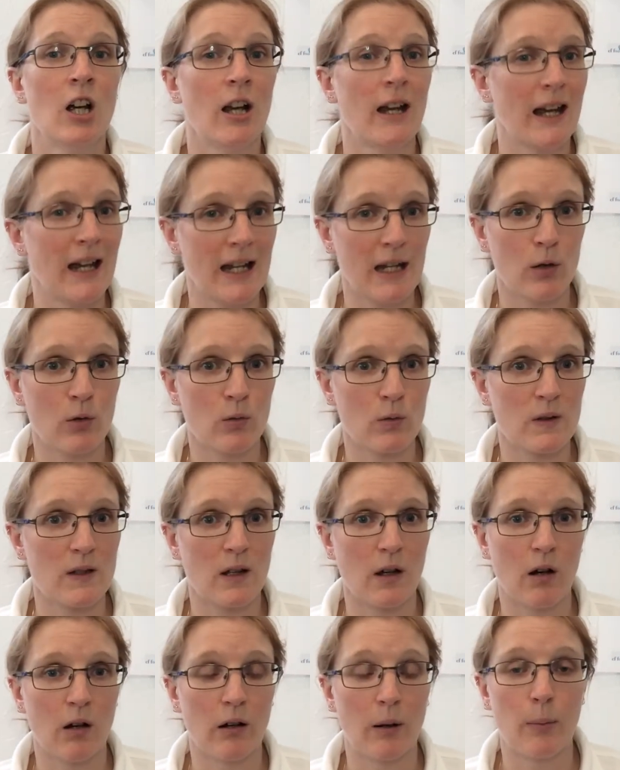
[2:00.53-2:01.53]
Heels
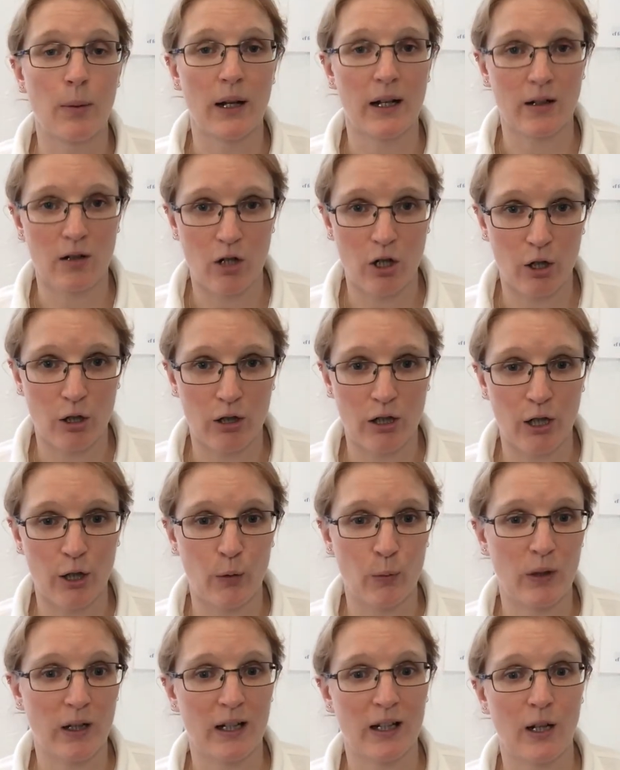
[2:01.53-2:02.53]
are a big
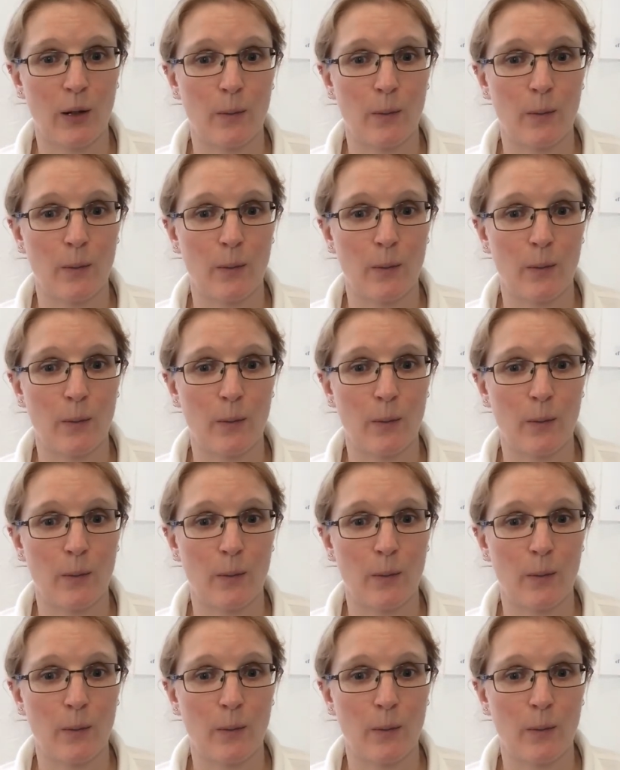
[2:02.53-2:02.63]
no-no when it